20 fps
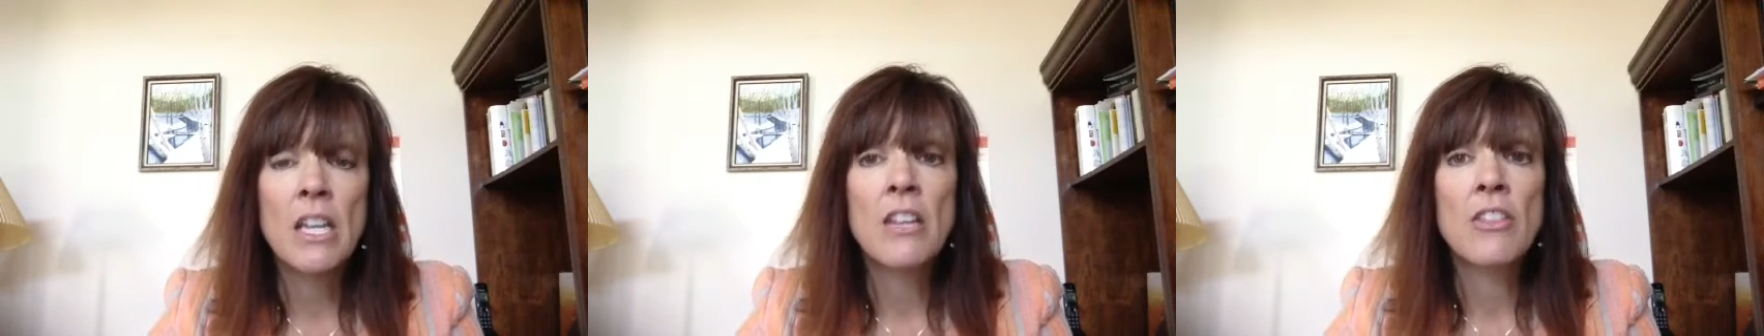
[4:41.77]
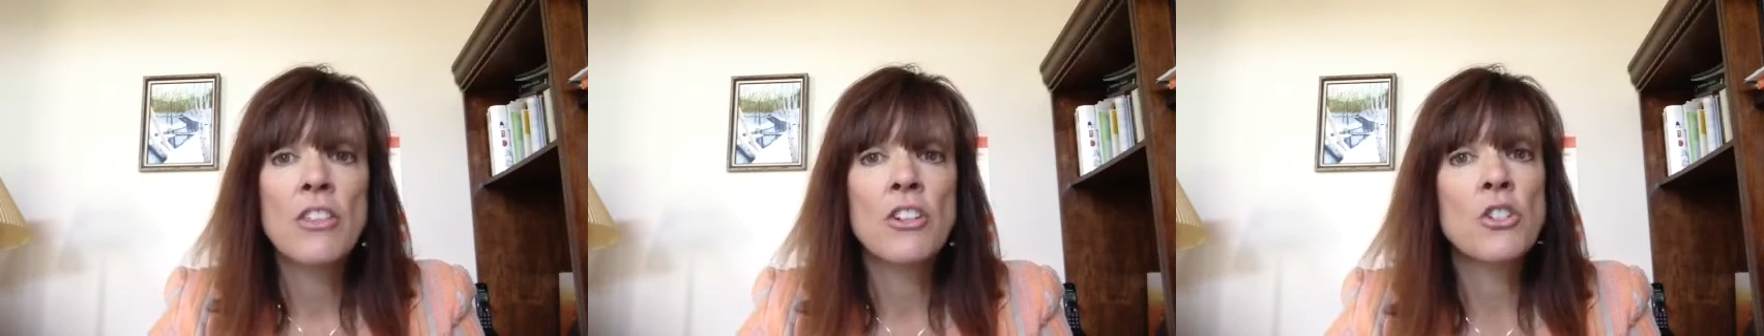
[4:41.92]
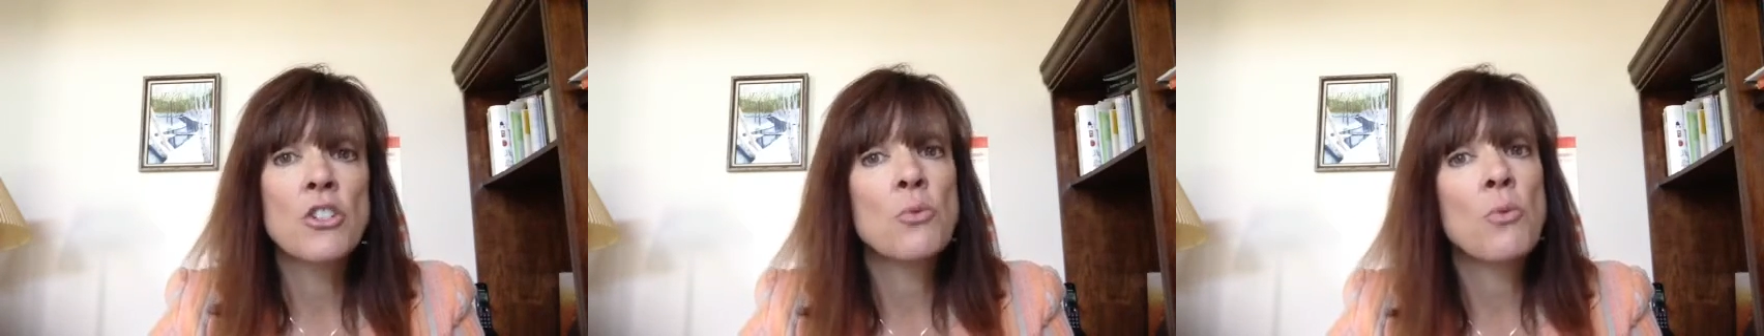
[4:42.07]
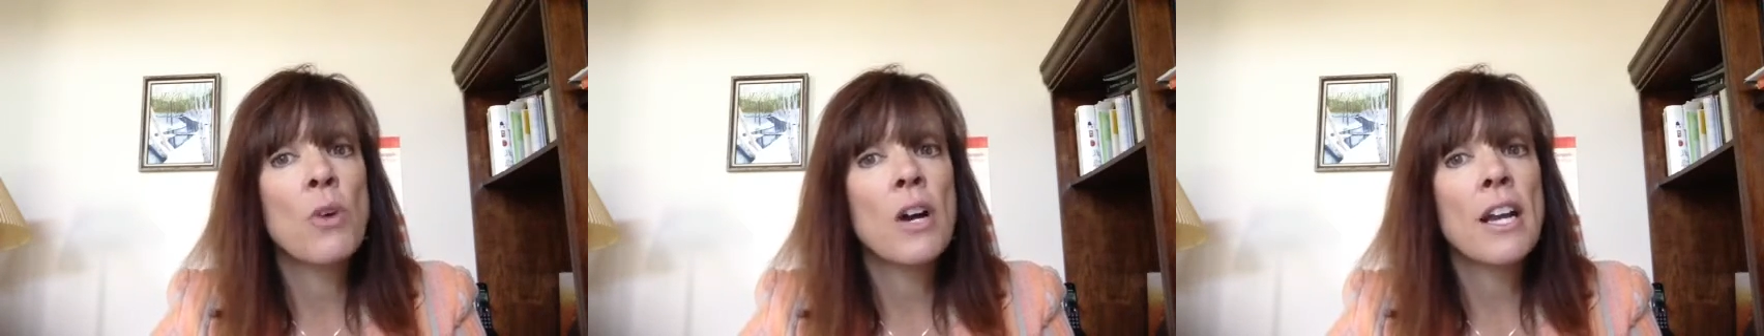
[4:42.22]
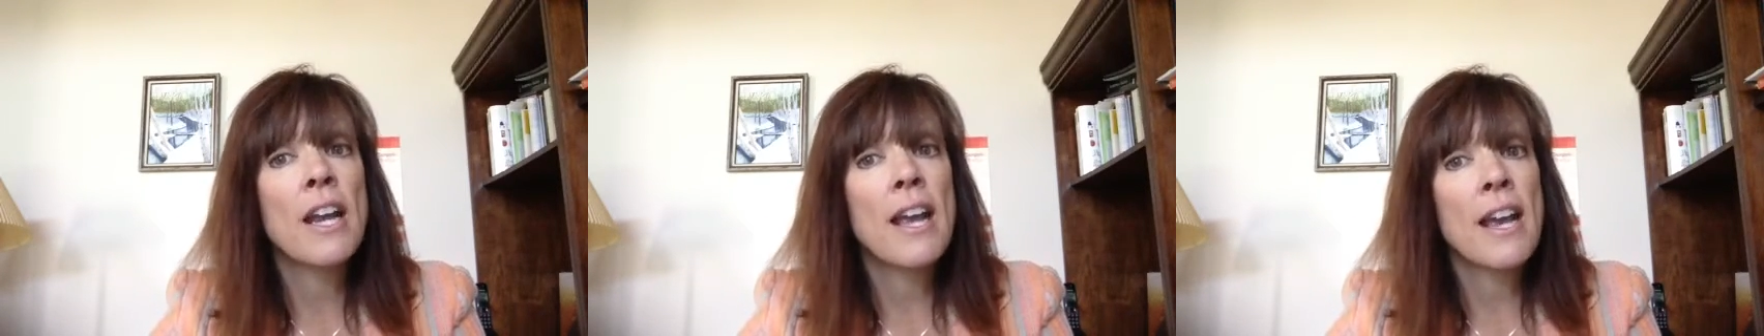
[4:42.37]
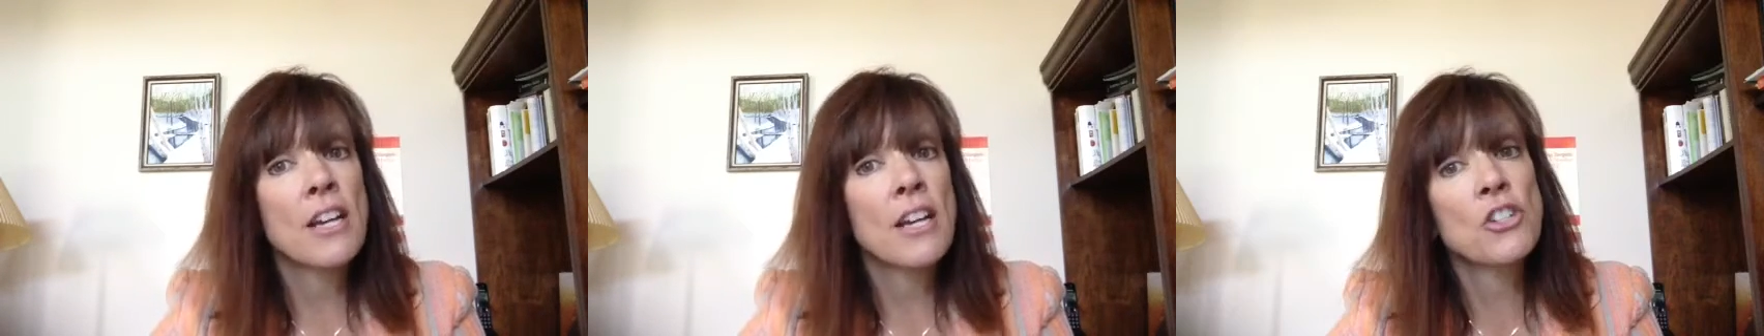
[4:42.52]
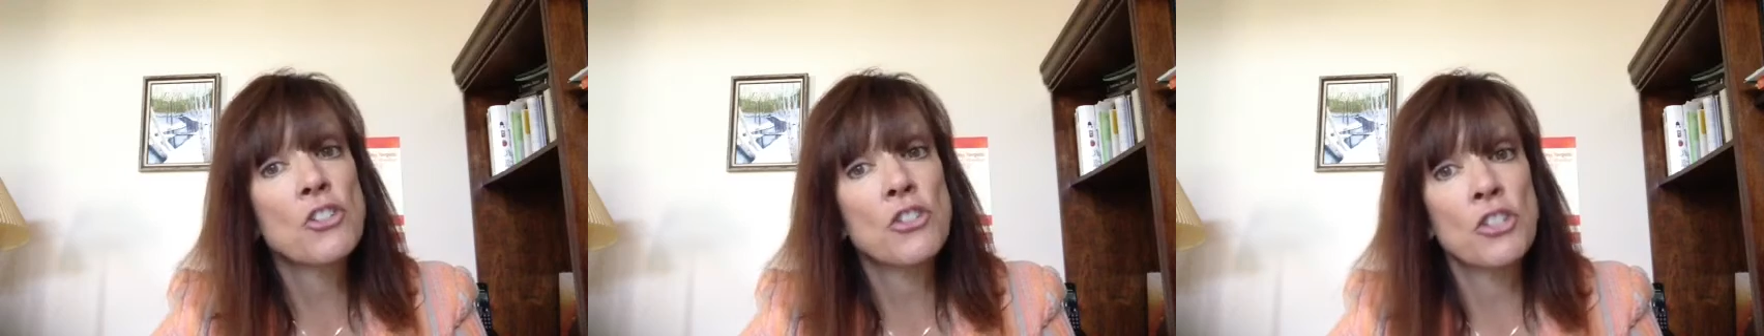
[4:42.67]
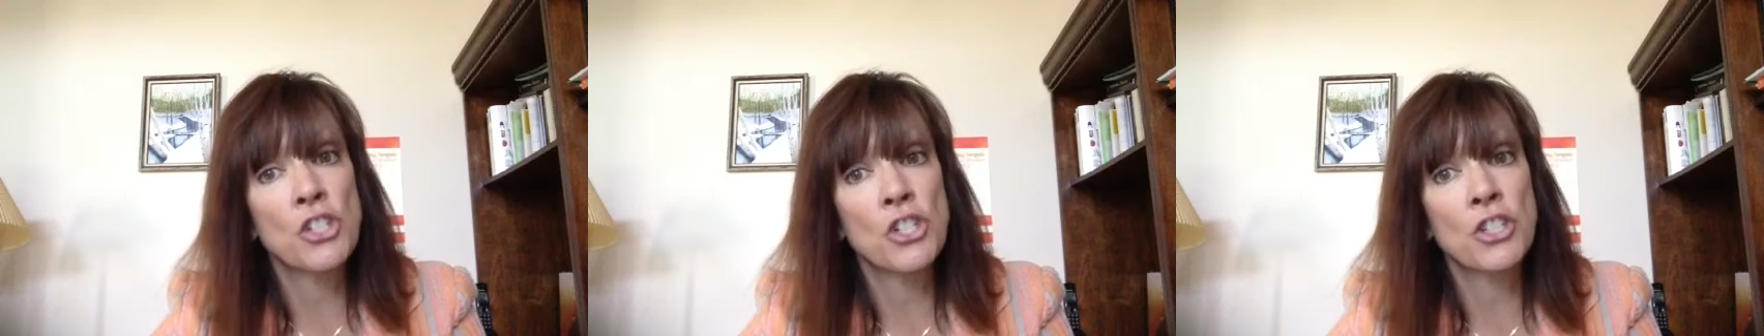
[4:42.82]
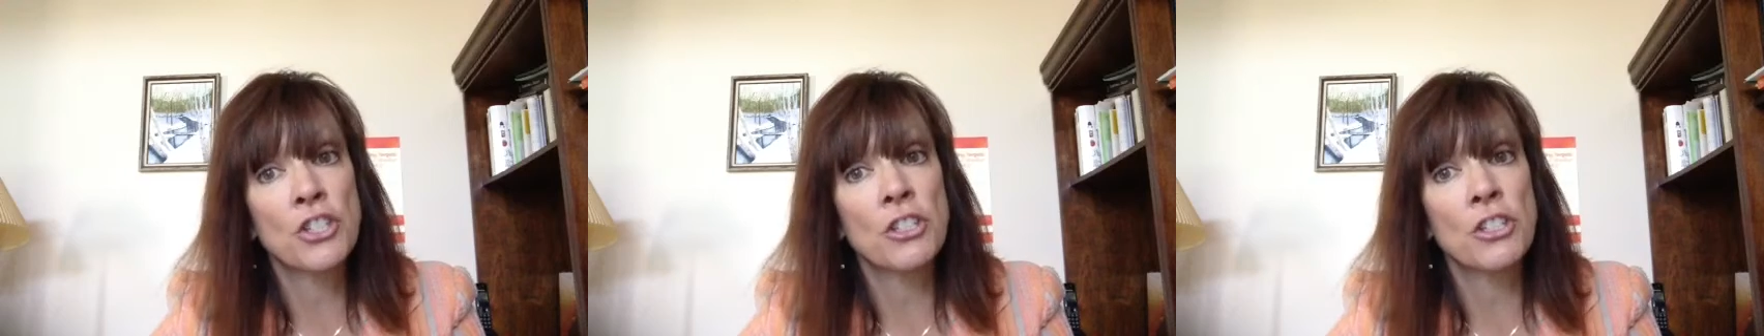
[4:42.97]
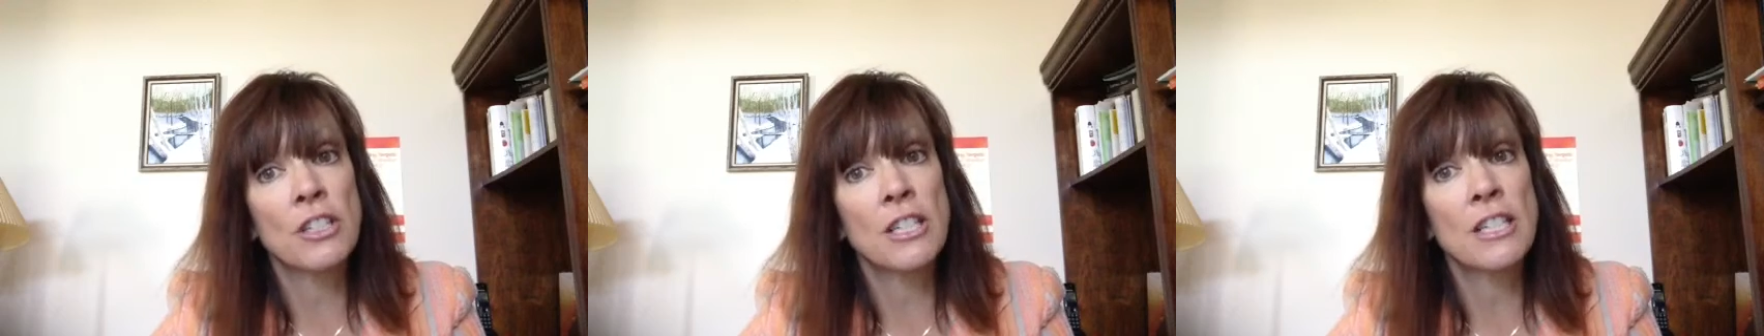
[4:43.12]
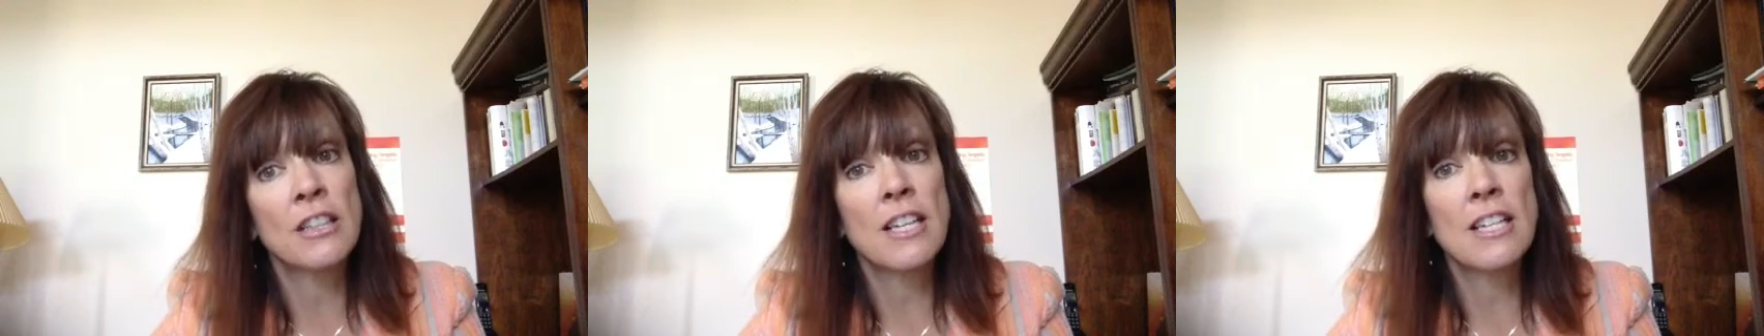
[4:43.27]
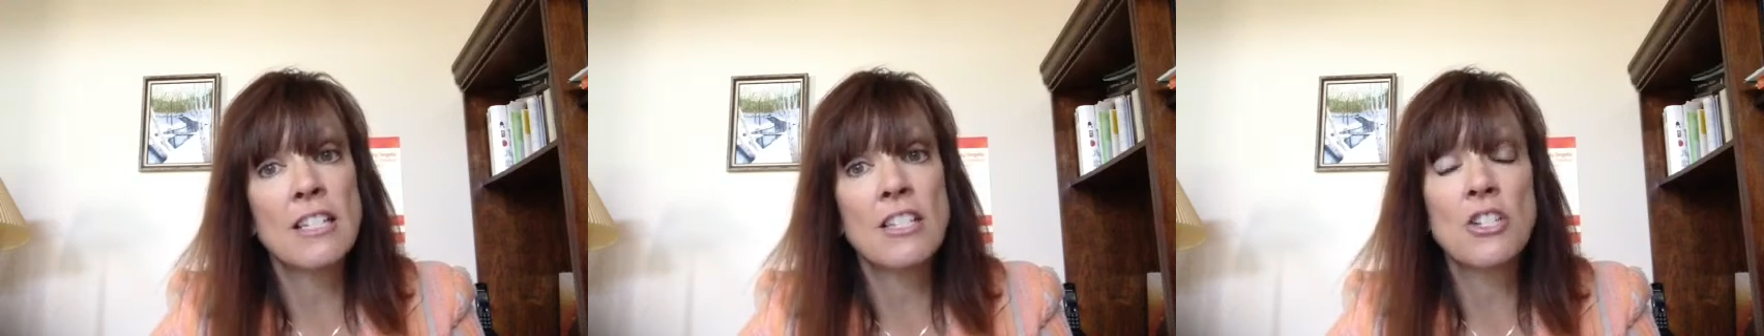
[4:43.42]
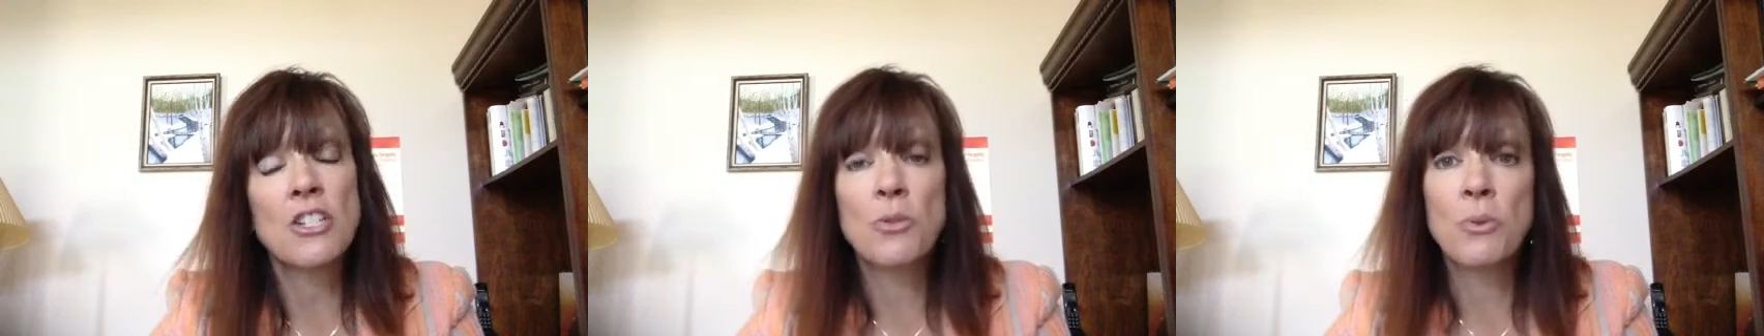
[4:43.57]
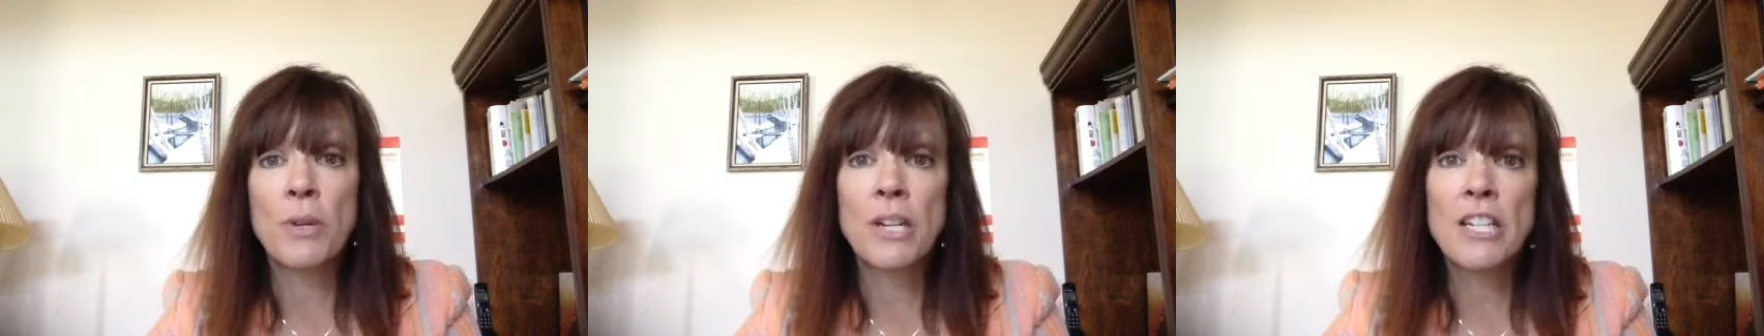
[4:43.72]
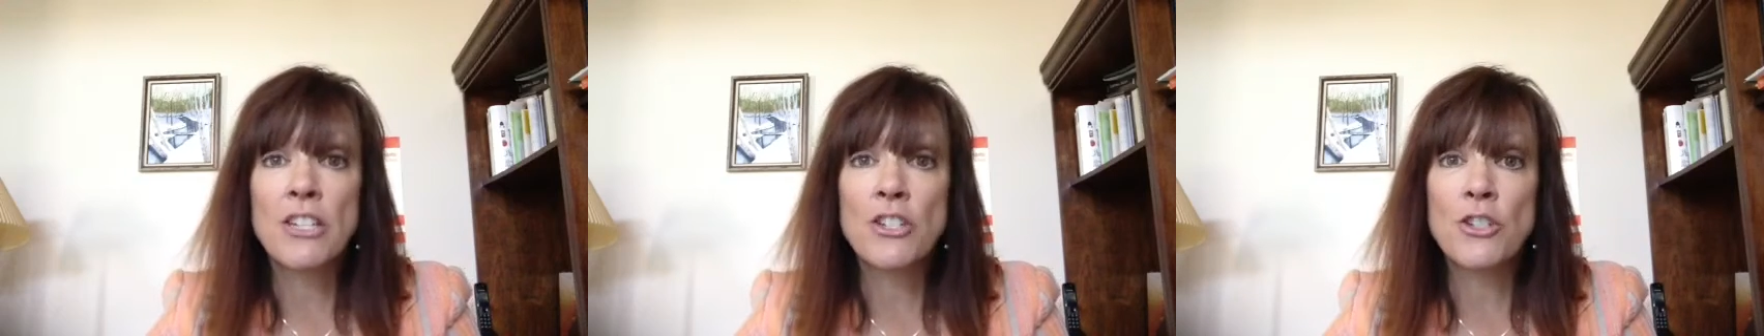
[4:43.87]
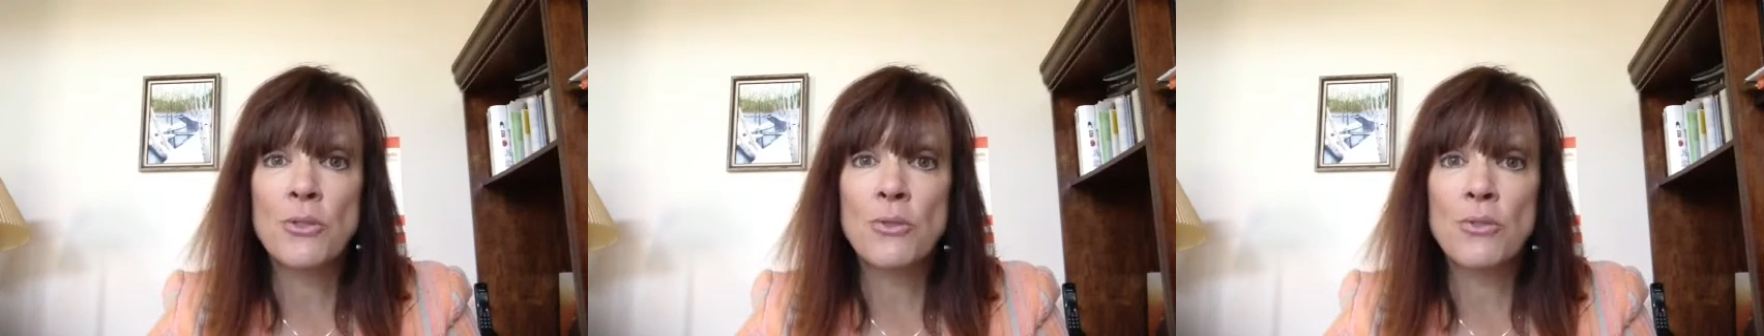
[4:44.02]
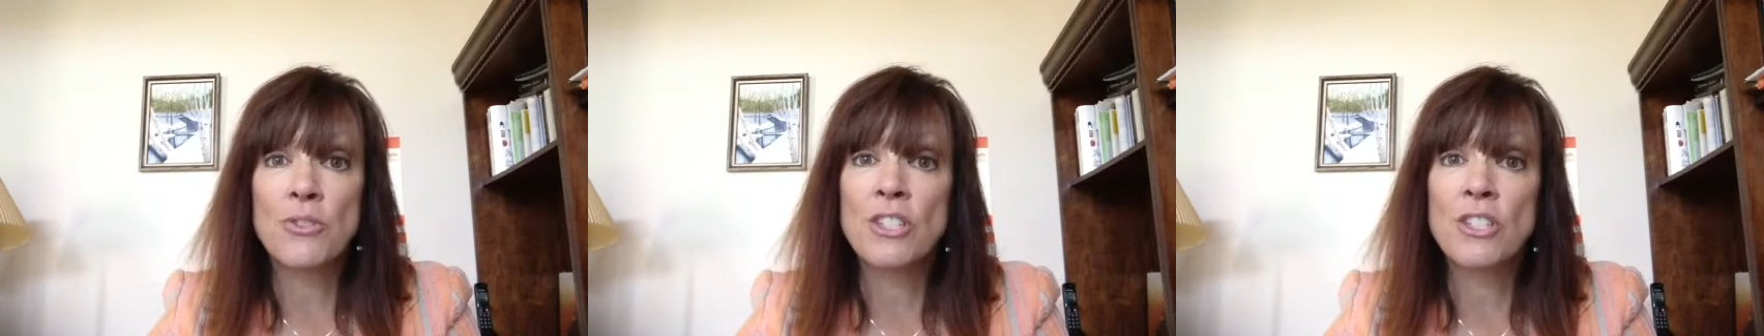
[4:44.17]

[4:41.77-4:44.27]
There's one extra journal in Lesson 22,